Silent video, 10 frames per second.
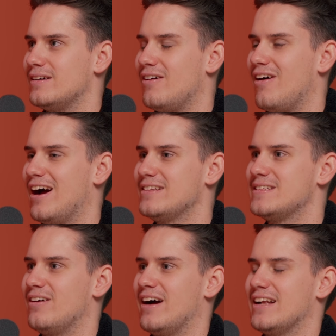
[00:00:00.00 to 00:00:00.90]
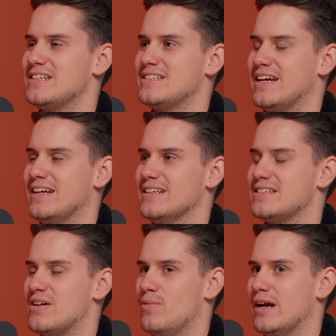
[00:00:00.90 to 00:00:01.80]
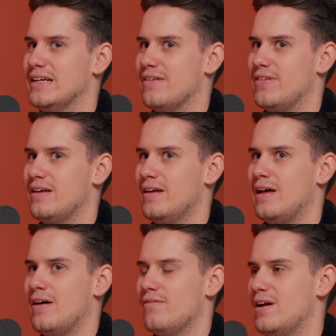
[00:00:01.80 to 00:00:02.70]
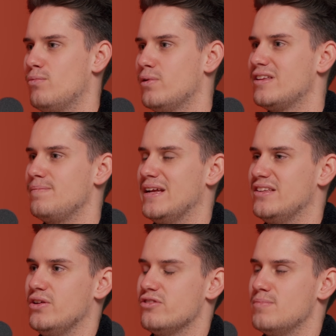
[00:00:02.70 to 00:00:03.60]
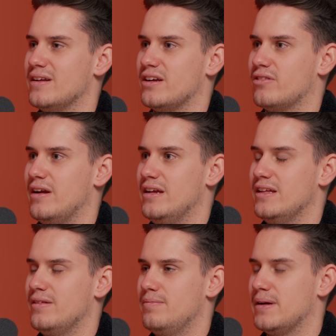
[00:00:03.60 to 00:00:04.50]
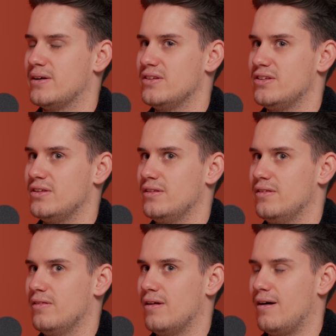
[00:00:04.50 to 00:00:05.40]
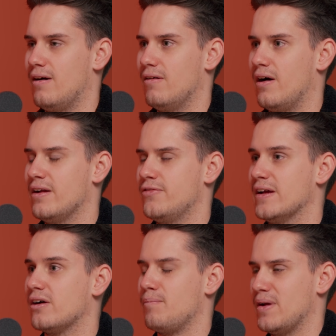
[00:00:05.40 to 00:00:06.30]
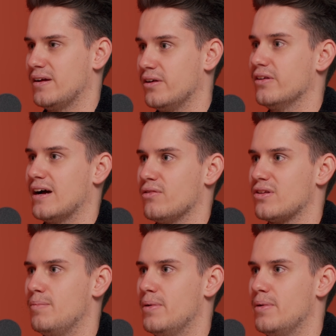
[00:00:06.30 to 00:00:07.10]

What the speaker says: I had to say it in some way, but they wanted me to use my degree. Yeah. Because I'd think I'd make a good counsellor